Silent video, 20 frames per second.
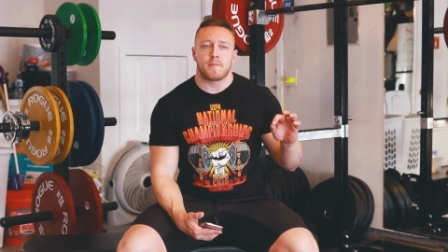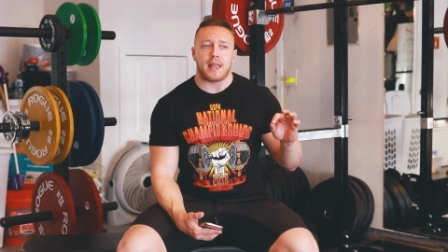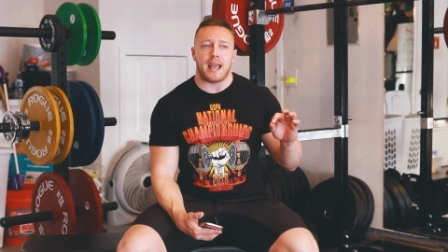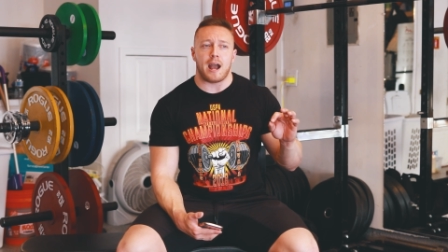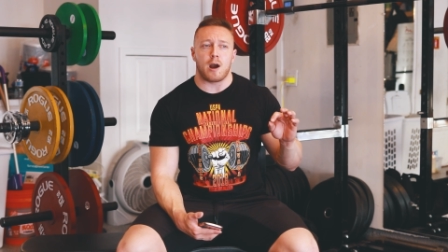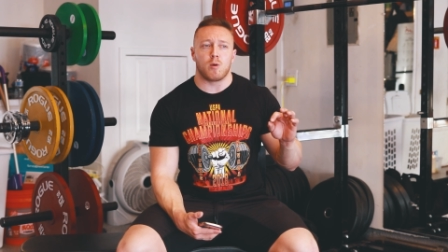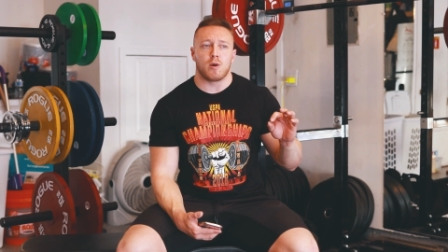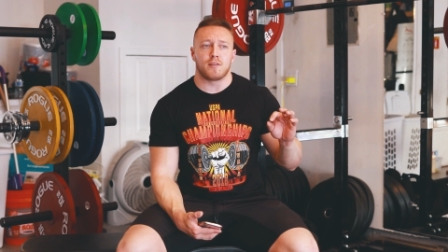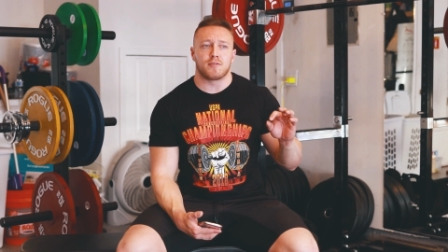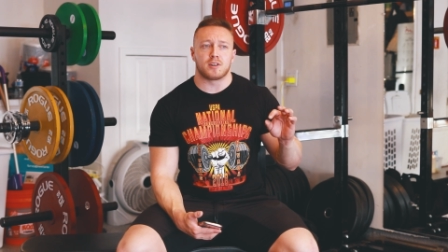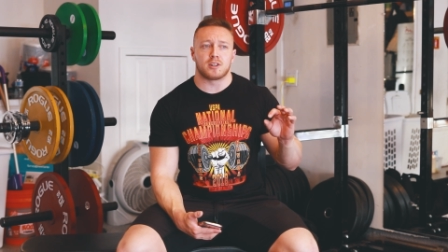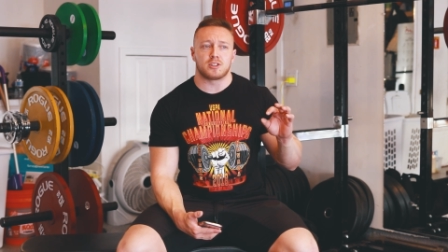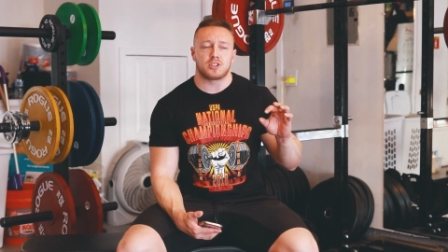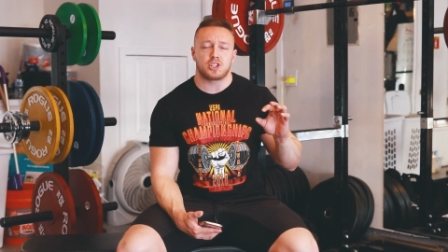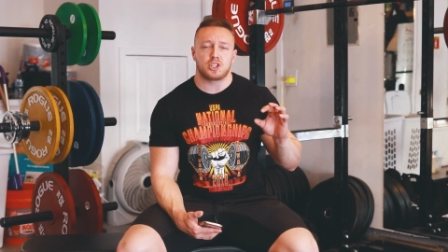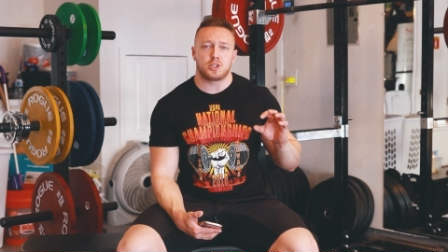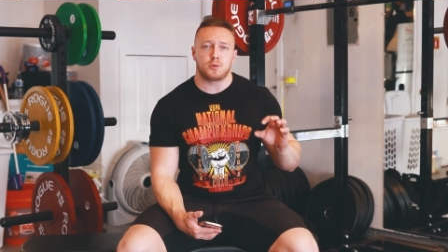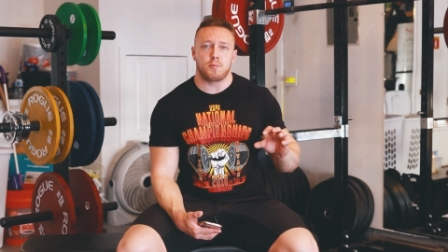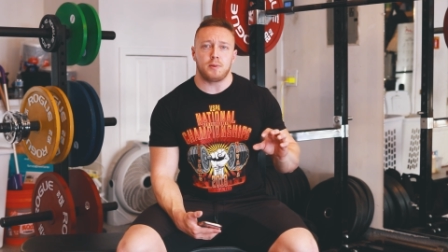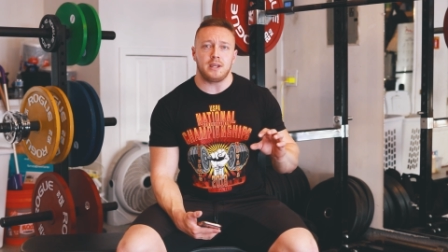However,
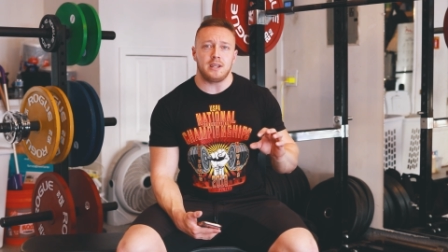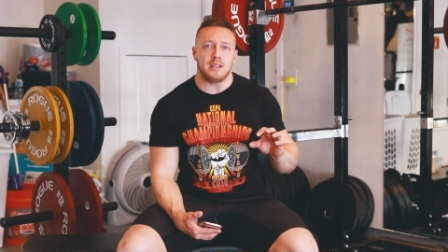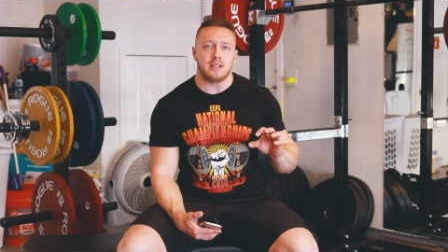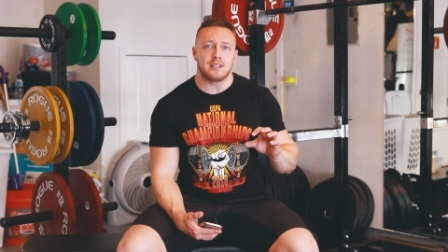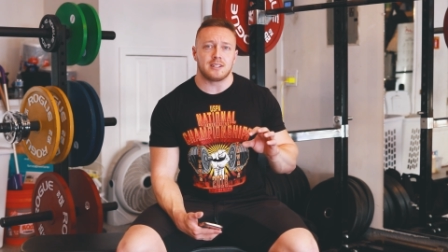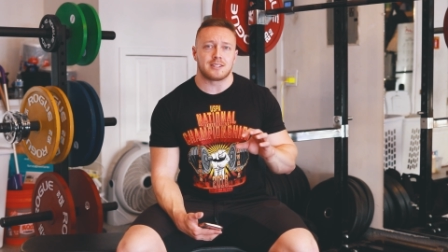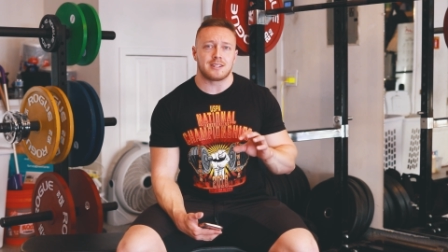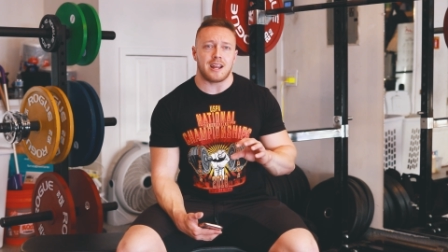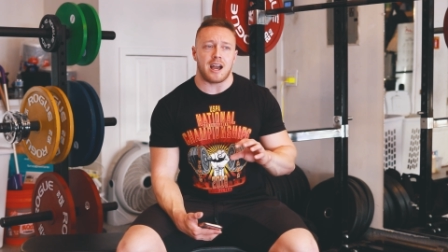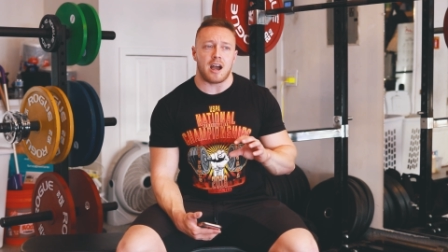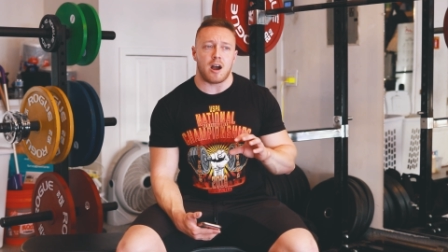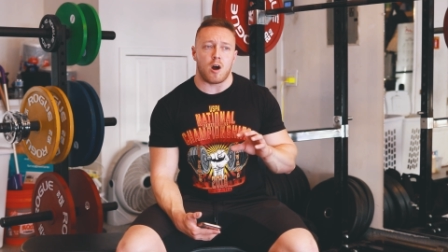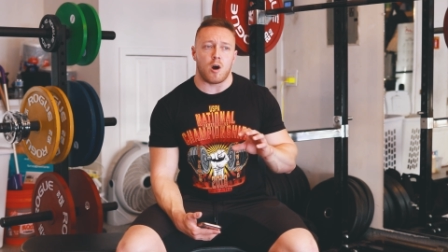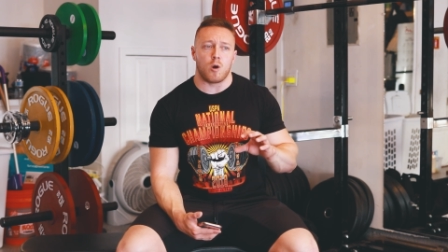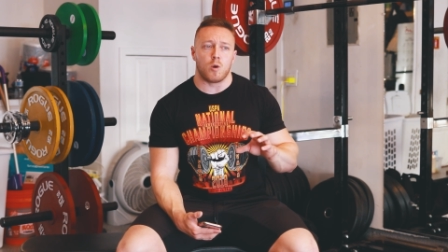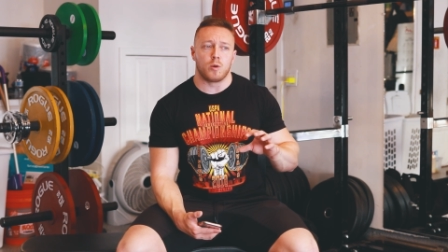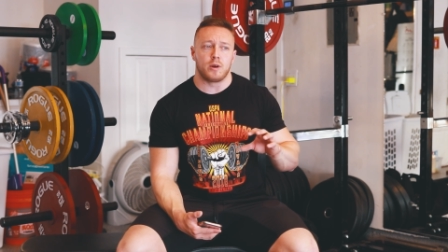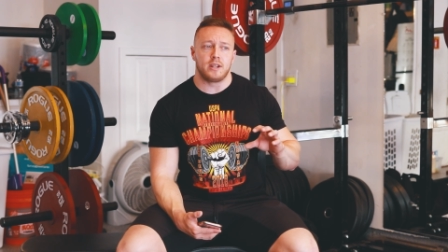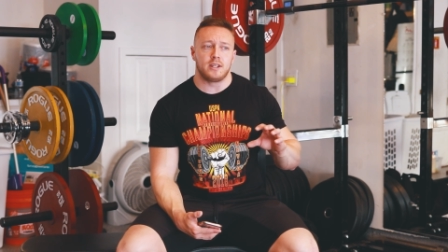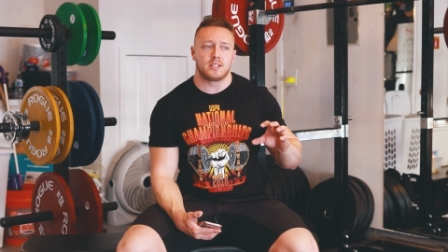speed is not
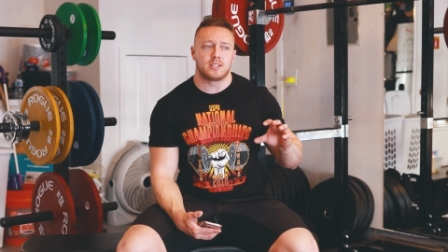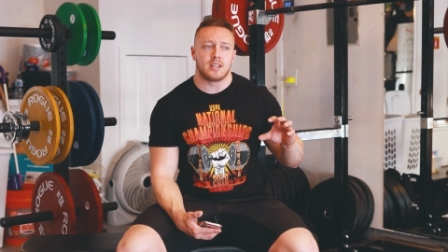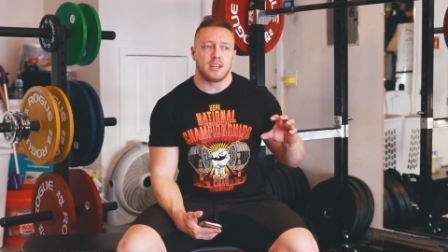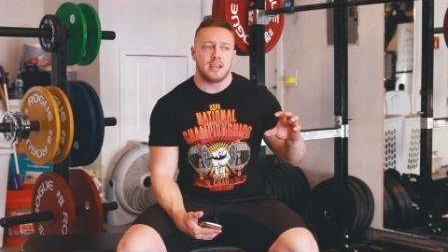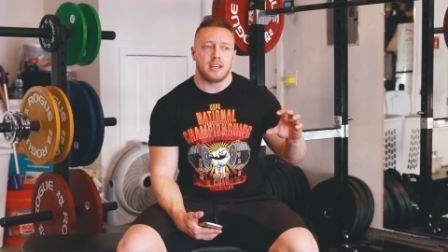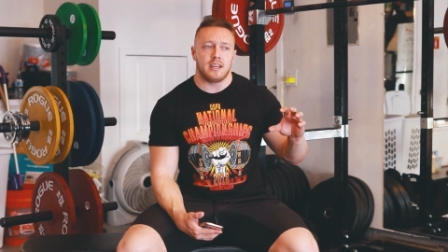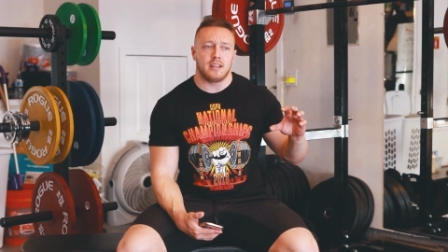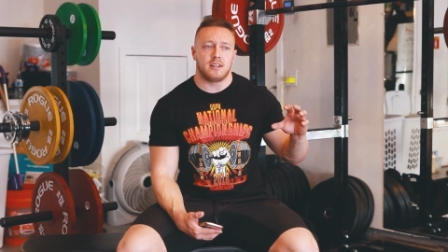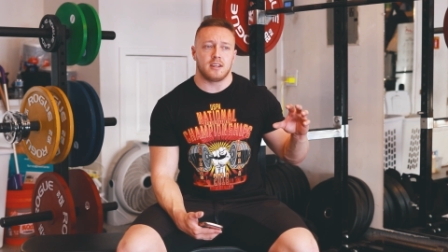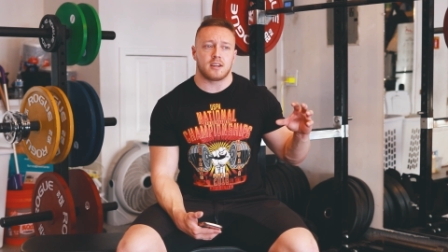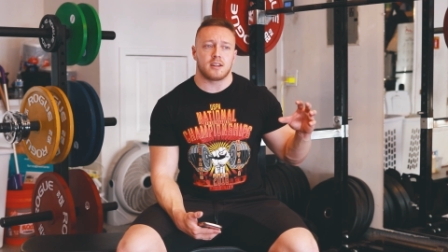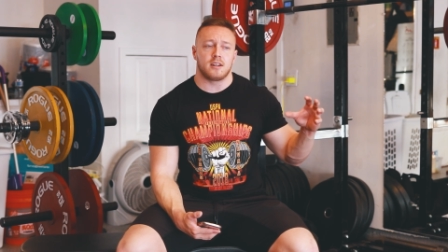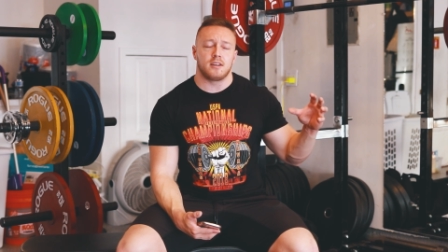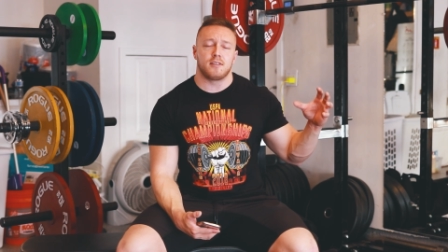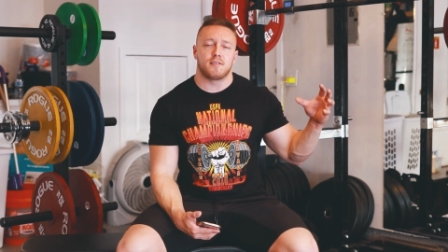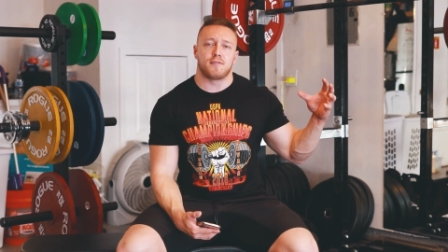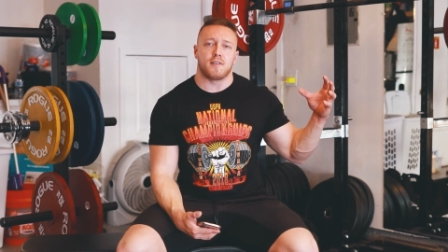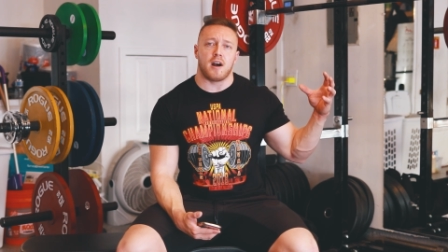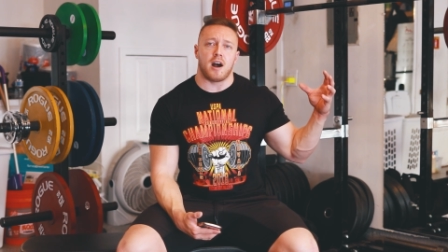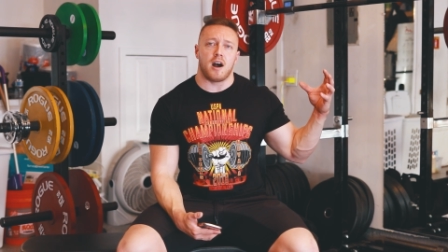always
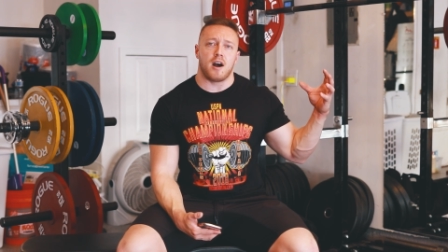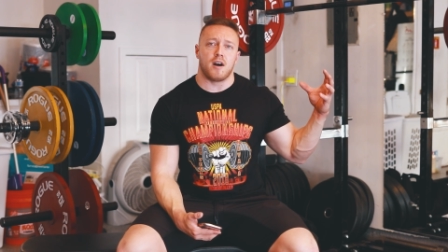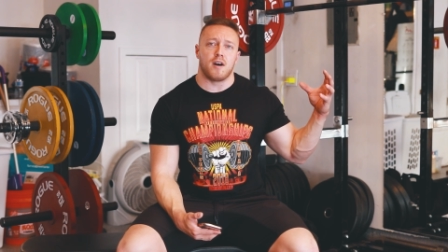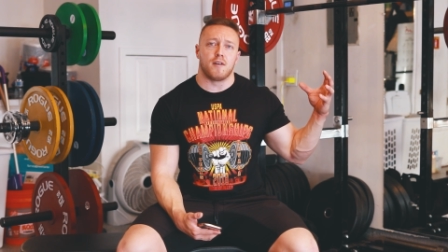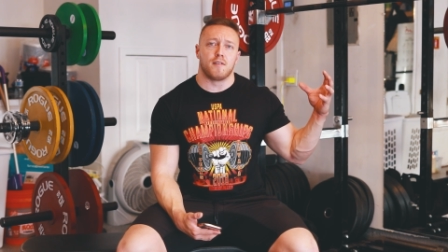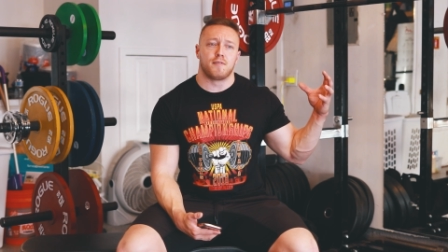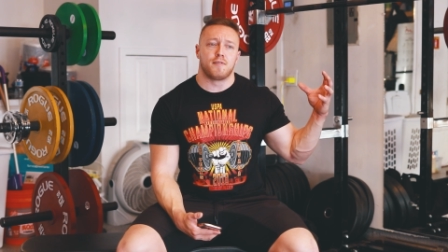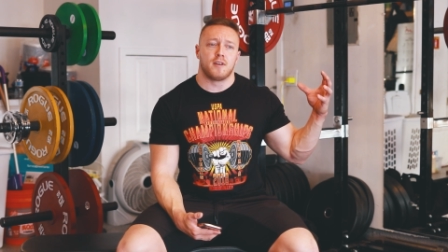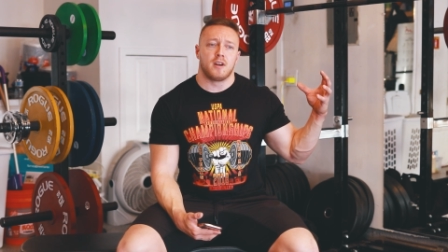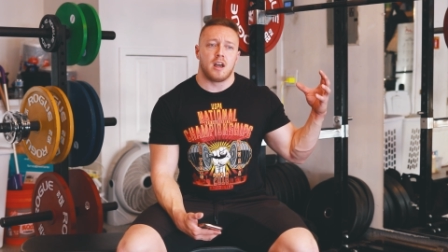indicative of